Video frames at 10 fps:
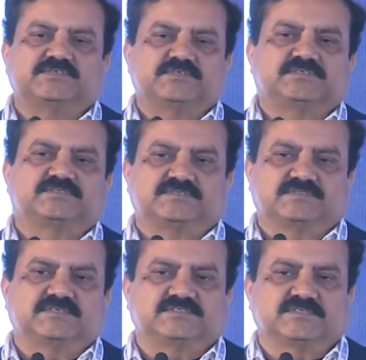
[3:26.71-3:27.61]
tier
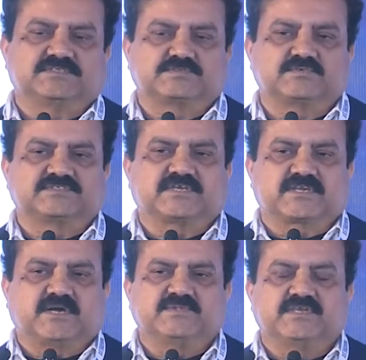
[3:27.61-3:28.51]
3 city students are
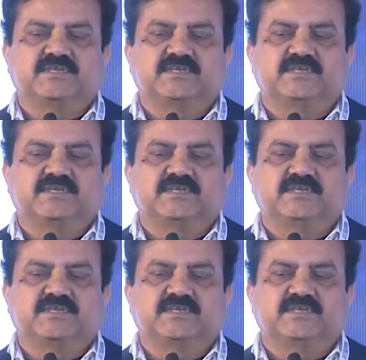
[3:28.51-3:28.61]
coming